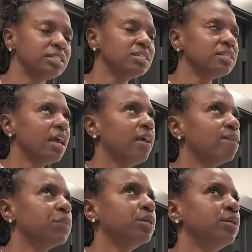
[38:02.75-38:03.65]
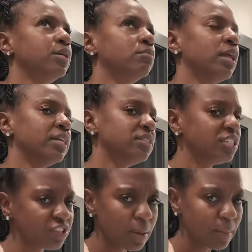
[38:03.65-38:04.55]
These came from like
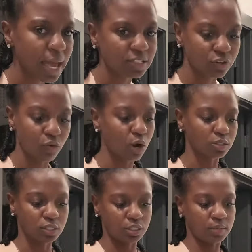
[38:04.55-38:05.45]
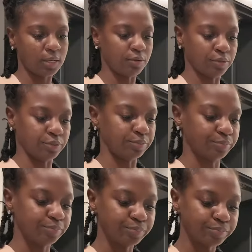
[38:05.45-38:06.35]
TJ Maxx or Ross or something. I don't
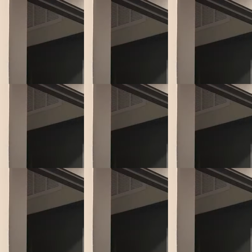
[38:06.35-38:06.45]
know.